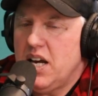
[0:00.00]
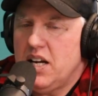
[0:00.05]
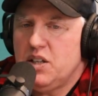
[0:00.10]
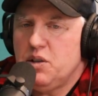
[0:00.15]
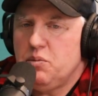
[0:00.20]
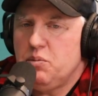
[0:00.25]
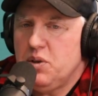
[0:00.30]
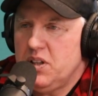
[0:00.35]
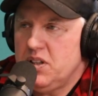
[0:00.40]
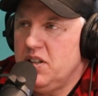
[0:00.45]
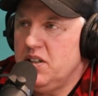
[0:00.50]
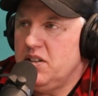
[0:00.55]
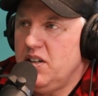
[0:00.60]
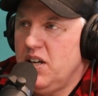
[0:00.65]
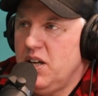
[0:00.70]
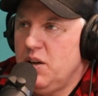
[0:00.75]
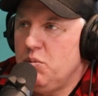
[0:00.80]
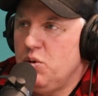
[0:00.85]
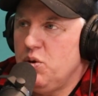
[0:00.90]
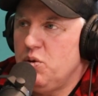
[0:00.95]
at the picnic
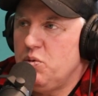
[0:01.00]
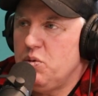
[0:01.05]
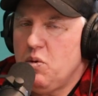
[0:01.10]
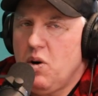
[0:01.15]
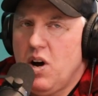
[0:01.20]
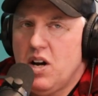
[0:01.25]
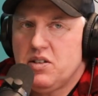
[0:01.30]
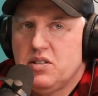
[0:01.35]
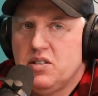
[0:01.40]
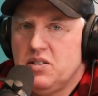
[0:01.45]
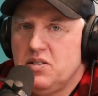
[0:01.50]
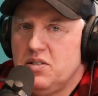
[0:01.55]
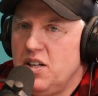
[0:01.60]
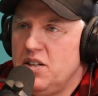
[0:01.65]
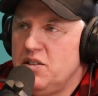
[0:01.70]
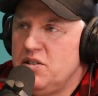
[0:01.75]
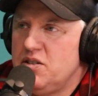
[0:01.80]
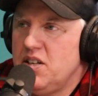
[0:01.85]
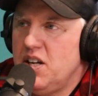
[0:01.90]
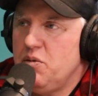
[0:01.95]
table, we watched the
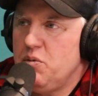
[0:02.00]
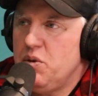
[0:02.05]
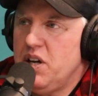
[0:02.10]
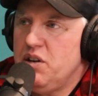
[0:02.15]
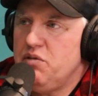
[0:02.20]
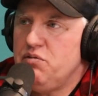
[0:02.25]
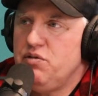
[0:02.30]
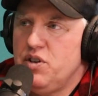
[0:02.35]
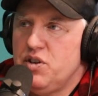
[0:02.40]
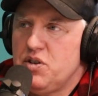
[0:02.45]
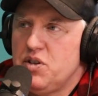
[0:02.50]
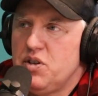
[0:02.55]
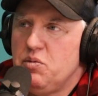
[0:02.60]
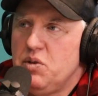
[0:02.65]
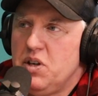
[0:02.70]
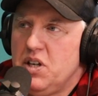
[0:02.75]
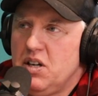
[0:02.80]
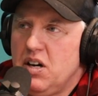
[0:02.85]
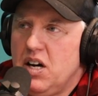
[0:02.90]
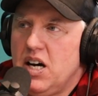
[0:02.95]
sunset, we ate fish that
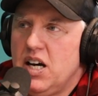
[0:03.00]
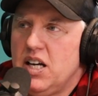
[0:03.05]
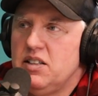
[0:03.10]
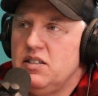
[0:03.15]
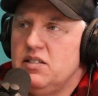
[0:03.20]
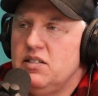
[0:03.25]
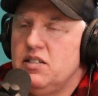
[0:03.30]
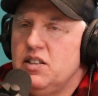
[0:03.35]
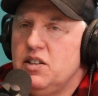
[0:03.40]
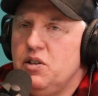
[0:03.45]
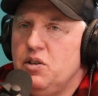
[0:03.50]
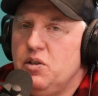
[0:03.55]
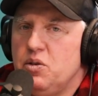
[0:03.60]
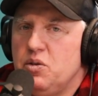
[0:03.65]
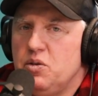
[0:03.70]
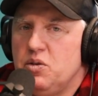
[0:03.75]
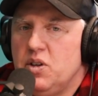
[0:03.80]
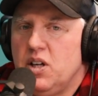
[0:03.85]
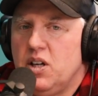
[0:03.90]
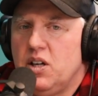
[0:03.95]
we caught,
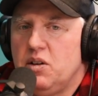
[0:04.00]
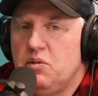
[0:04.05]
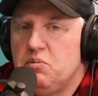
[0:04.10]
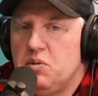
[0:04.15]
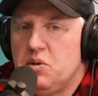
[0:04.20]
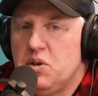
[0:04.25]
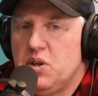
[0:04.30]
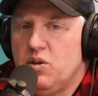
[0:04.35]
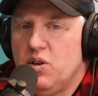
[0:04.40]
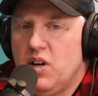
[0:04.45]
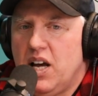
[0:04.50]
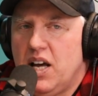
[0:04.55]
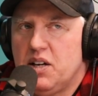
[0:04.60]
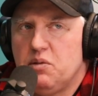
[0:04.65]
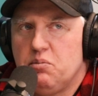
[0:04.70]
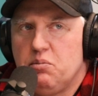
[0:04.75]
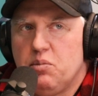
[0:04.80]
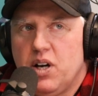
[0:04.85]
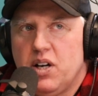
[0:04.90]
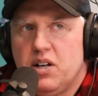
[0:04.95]

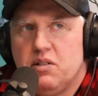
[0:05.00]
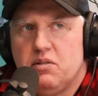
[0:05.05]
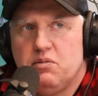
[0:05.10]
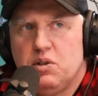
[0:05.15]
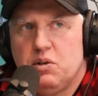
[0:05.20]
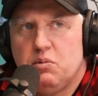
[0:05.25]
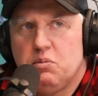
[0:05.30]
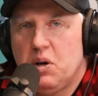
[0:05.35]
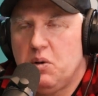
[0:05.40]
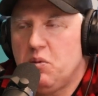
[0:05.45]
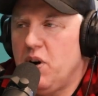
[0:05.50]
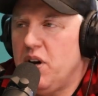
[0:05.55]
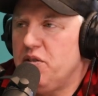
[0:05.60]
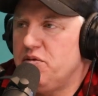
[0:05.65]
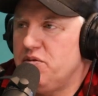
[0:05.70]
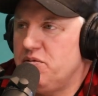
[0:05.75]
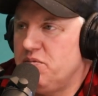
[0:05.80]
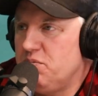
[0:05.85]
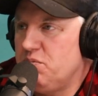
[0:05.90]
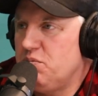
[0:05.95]
added by, my
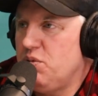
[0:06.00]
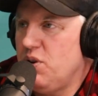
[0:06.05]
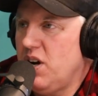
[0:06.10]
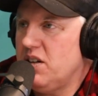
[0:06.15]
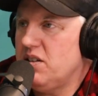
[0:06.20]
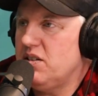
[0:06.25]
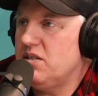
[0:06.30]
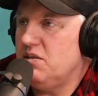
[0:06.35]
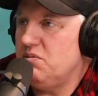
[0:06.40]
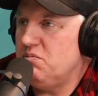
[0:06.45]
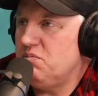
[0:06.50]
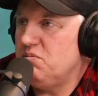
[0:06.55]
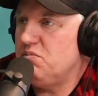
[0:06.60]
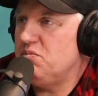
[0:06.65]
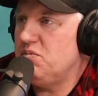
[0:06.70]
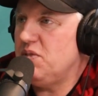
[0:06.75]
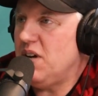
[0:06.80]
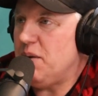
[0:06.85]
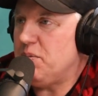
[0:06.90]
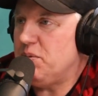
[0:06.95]
wife brought
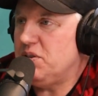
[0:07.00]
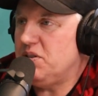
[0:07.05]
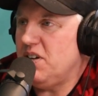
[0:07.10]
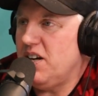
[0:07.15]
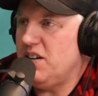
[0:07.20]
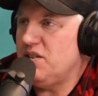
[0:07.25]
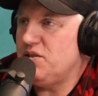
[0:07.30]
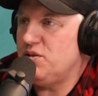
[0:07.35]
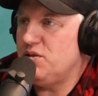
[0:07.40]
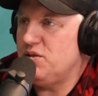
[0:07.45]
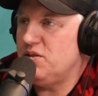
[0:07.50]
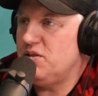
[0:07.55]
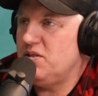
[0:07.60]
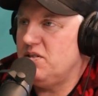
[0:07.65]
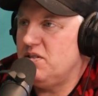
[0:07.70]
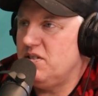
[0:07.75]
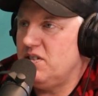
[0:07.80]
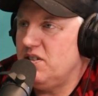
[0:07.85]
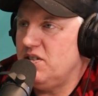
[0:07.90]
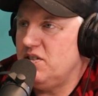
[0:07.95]
some
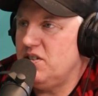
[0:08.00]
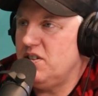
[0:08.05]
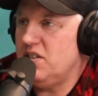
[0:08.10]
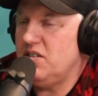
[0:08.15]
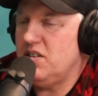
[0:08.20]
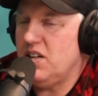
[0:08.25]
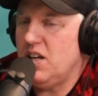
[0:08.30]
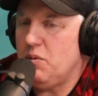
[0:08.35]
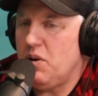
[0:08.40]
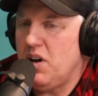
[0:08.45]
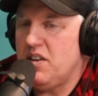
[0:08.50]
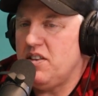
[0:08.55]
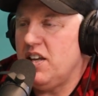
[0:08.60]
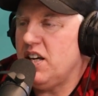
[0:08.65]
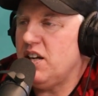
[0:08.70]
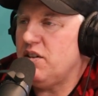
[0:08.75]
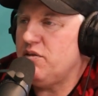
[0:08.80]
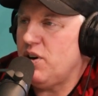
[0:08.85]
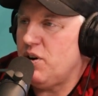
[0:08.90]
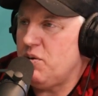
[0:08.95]
appetizers, to the table. I
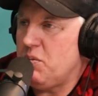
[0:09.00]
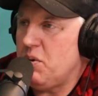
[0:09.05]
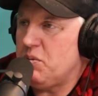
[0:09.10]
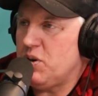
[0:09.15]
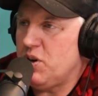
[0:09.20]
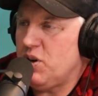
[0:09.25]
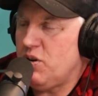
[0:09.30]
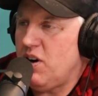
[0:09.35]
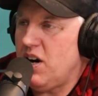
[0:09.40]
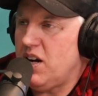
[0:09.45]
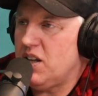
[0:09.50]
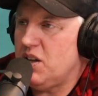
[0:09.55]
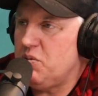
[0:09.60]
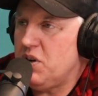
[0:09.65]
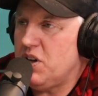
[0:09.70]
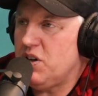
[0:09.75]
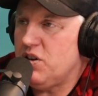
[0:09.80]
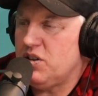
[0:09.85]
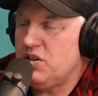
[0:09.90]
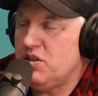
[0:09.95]
think if I remember correctly,
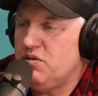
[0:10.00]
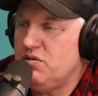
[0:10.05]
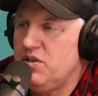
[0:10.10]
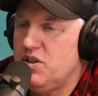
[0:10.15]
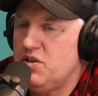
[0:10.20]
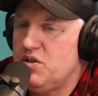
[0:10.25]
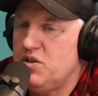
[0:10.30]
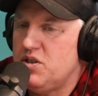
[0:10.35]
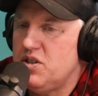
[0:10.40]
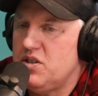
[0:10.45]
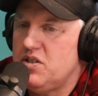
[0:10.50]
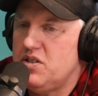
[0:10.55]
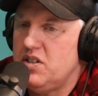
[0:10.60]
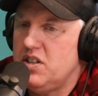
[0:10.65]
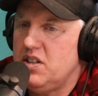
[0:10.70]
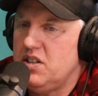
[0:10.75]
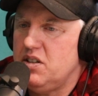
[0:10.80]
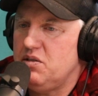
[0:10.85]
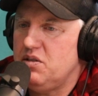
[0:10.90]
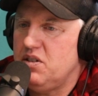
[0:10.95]
we cooked the fish just
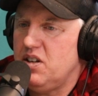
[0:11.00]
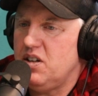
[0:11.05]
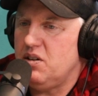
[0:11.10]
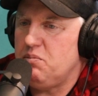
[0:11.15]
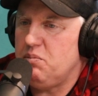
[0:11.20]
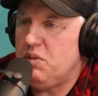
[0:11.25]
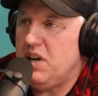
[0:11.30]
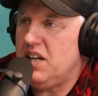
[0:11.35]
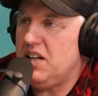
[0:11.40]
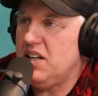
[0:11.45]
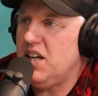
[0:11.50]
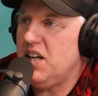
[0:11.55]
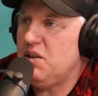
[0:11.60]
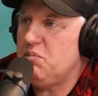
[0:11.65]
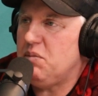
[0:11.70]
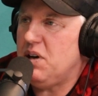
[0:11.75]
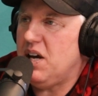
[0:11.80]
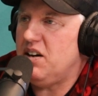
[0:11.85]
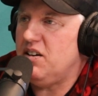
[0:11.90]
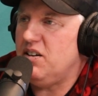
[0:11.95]
in
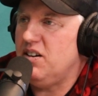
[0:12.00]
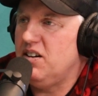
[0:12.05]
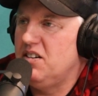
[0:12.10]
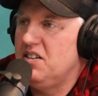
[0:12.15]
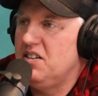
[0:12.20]
pancake batter.